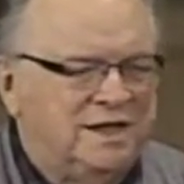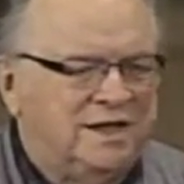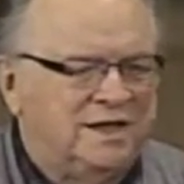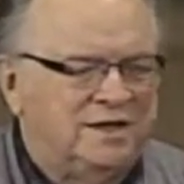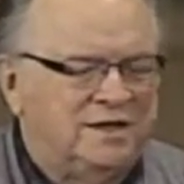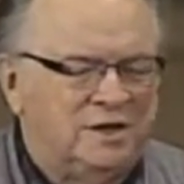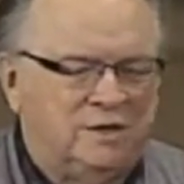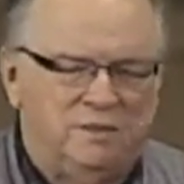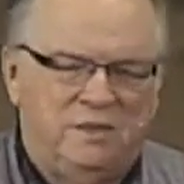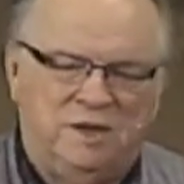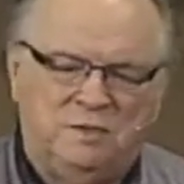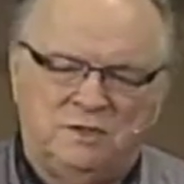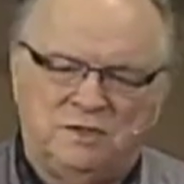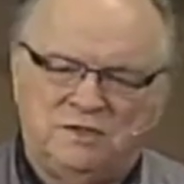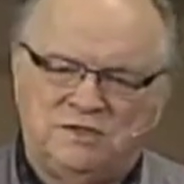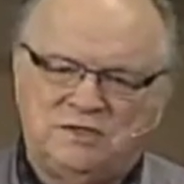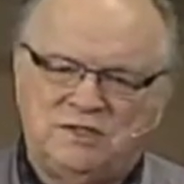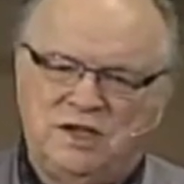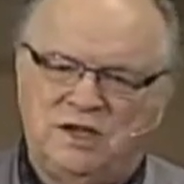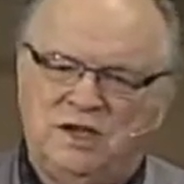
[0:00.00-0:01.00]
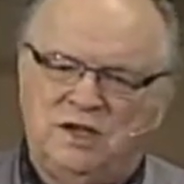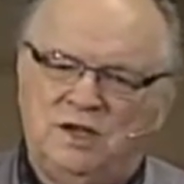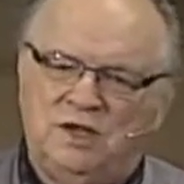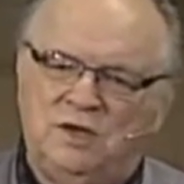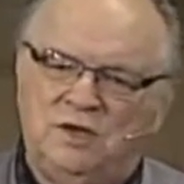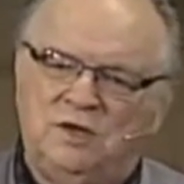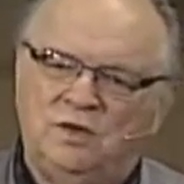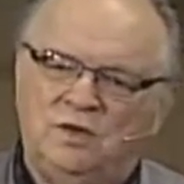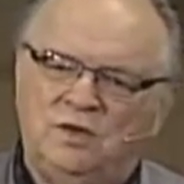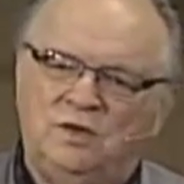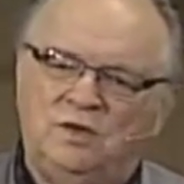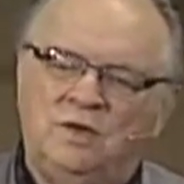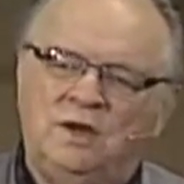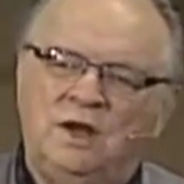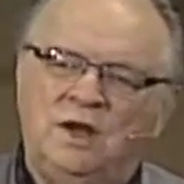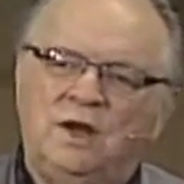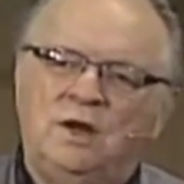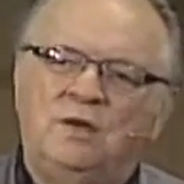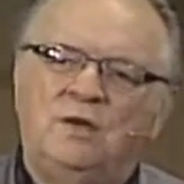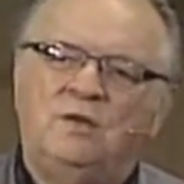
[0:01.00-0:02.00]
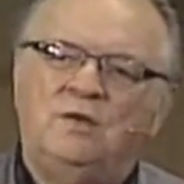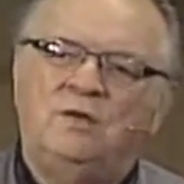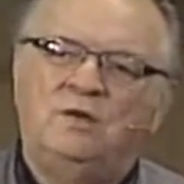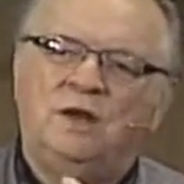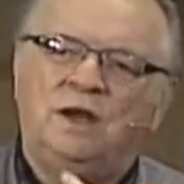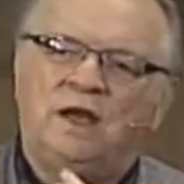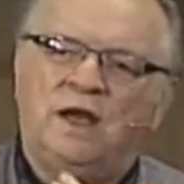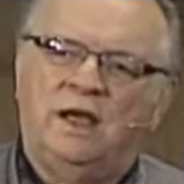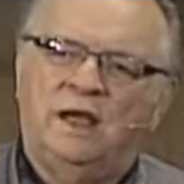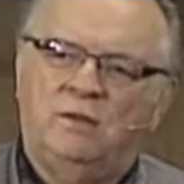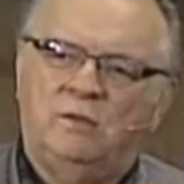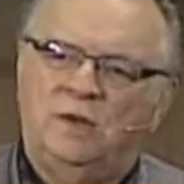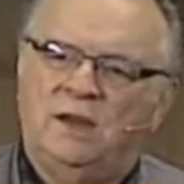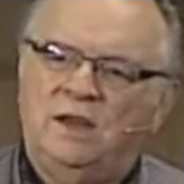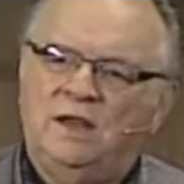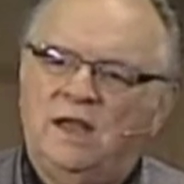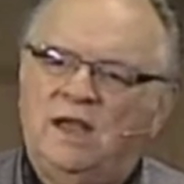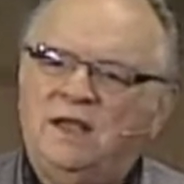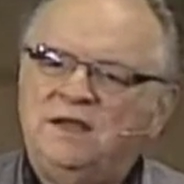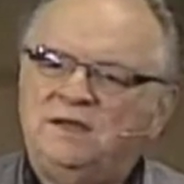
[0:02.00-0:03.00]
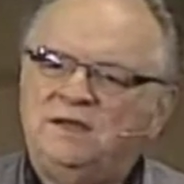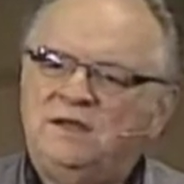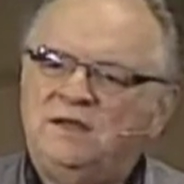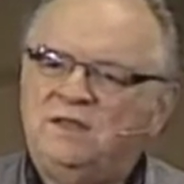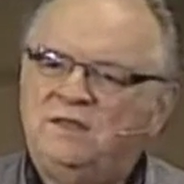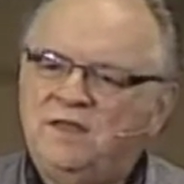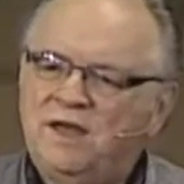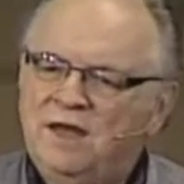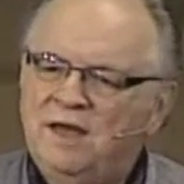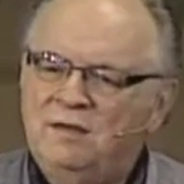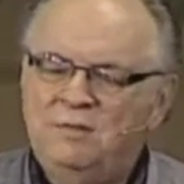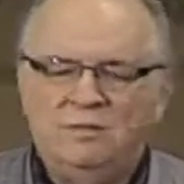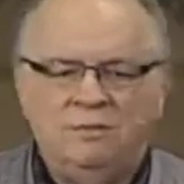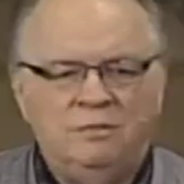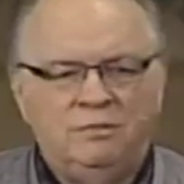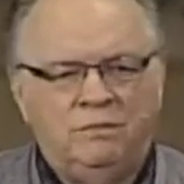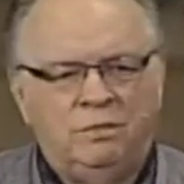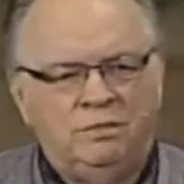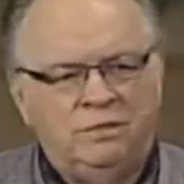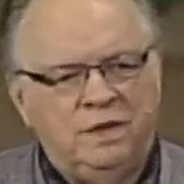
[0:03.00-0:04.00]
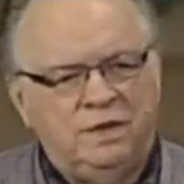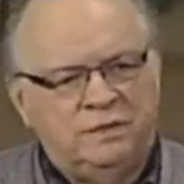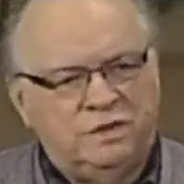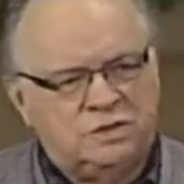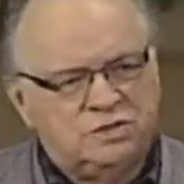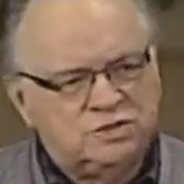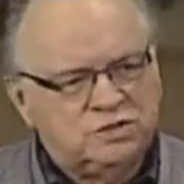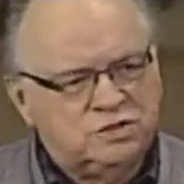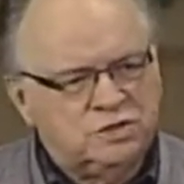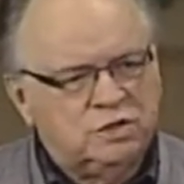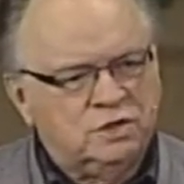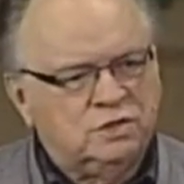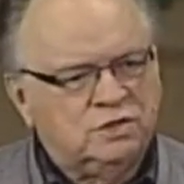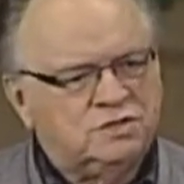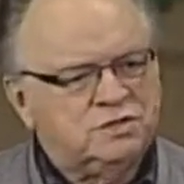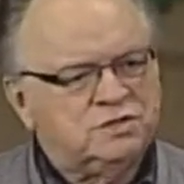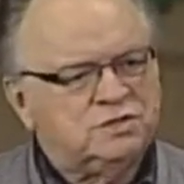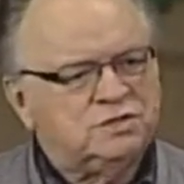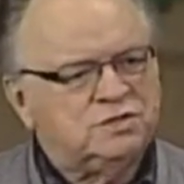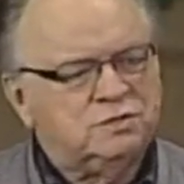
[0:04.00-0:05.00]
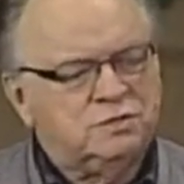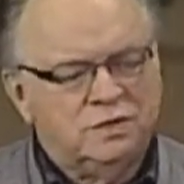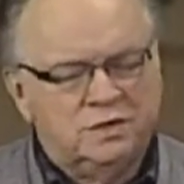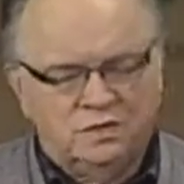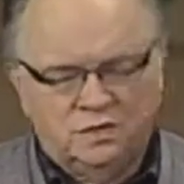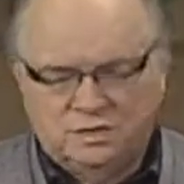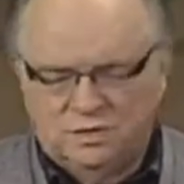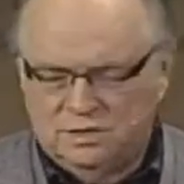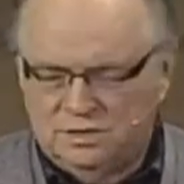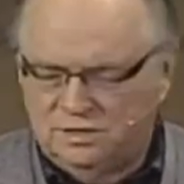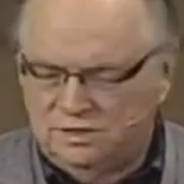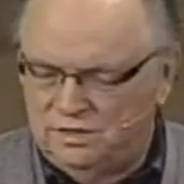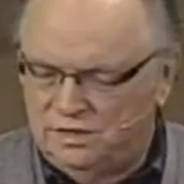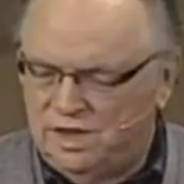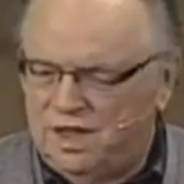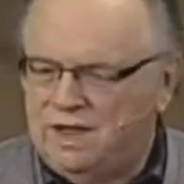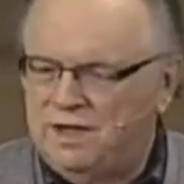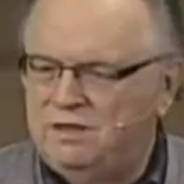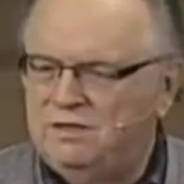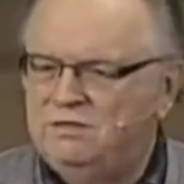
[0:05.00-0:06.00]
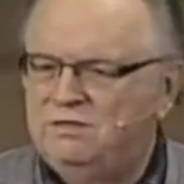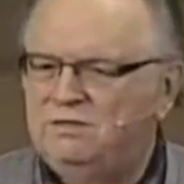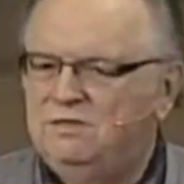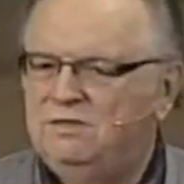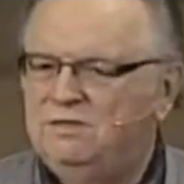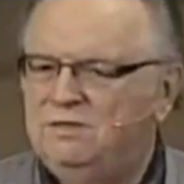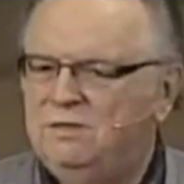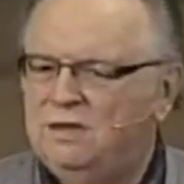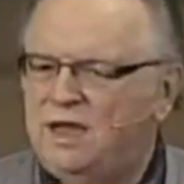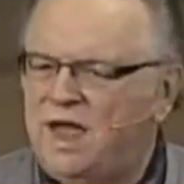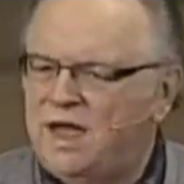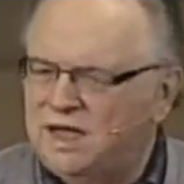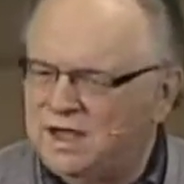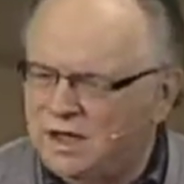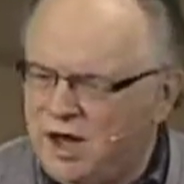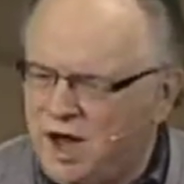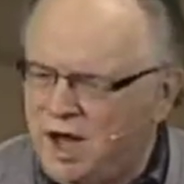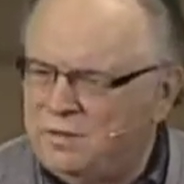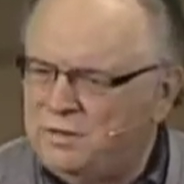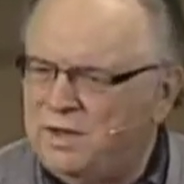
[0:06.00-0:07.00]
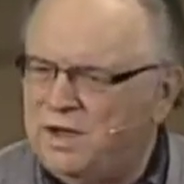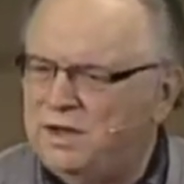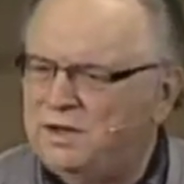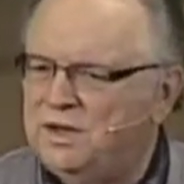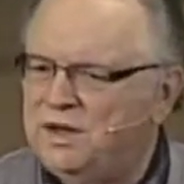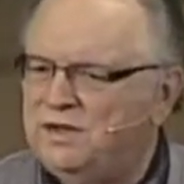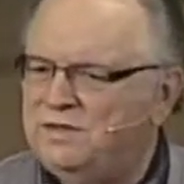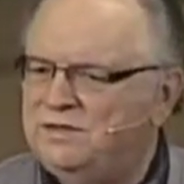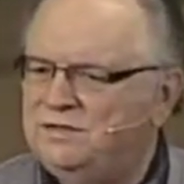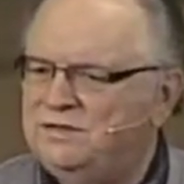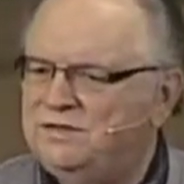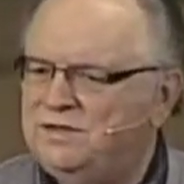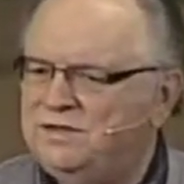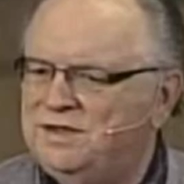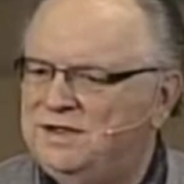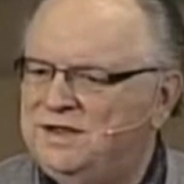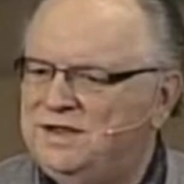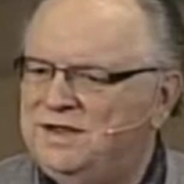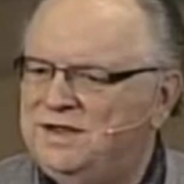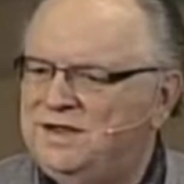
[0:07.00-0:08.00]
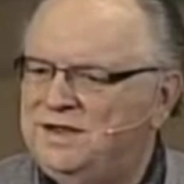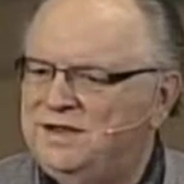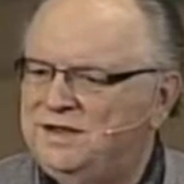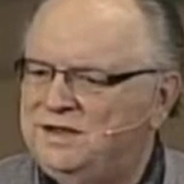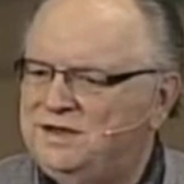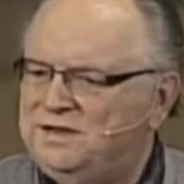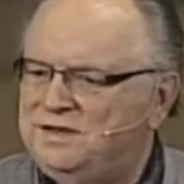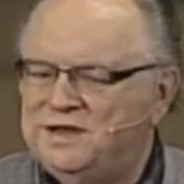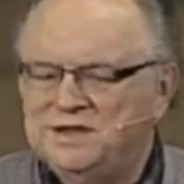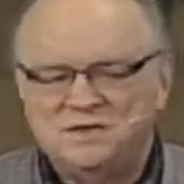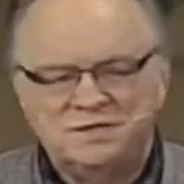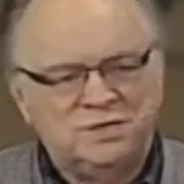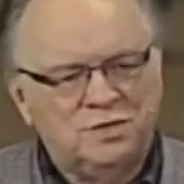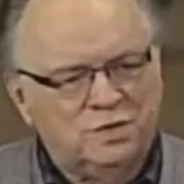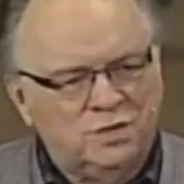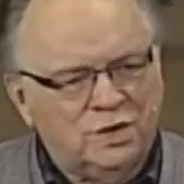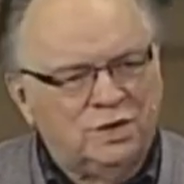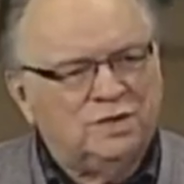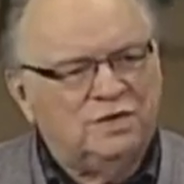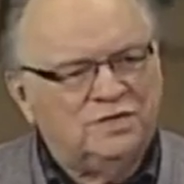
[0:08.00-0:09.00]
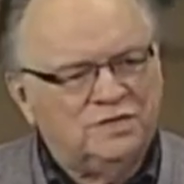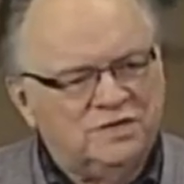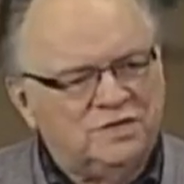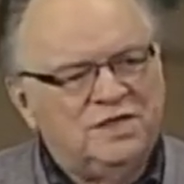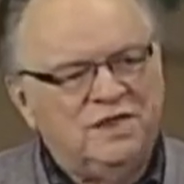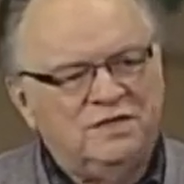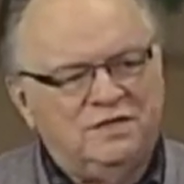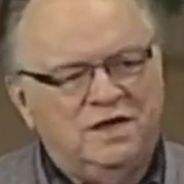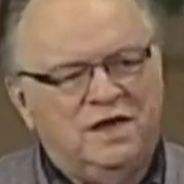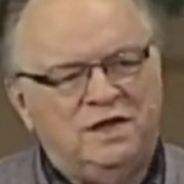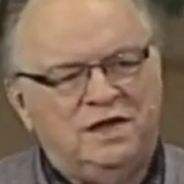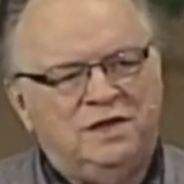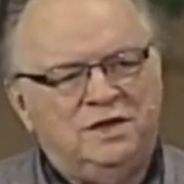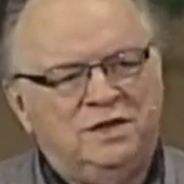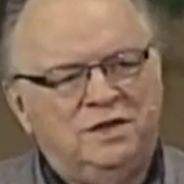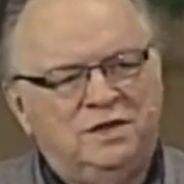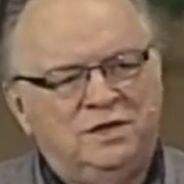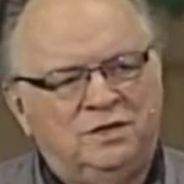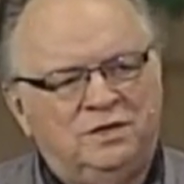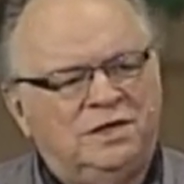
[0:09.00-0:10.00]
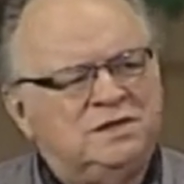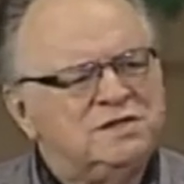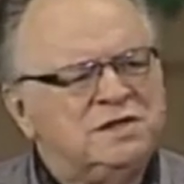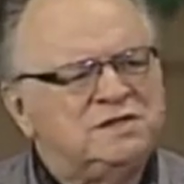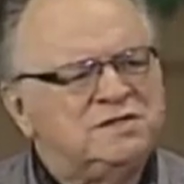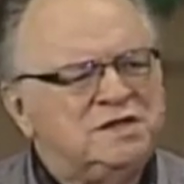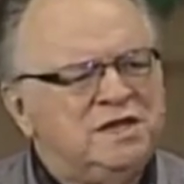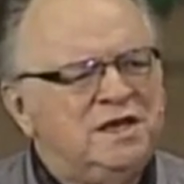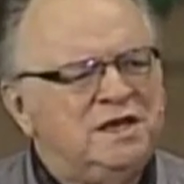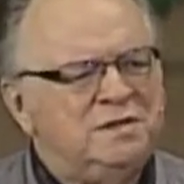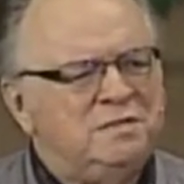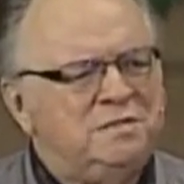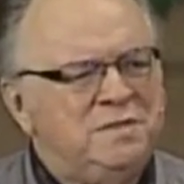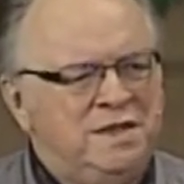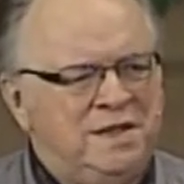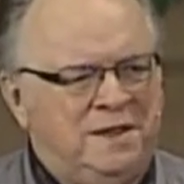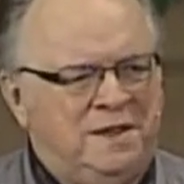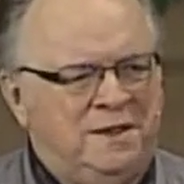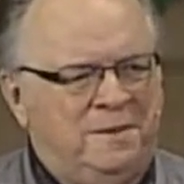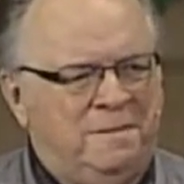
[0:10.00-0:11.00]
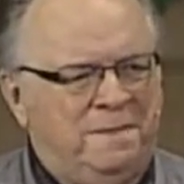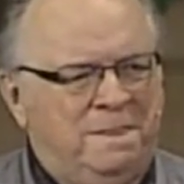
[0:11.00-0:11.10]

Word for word: And are people seeing you re- relate to them in the church with love, agape love? Does the world see that in you? Does it see it in me?